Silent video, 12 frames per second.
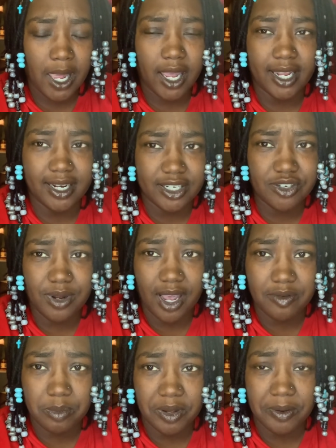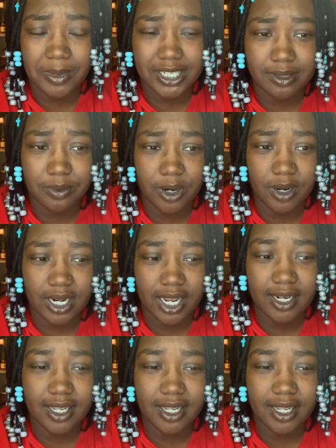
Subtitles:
and that you haven't been messing with her lately.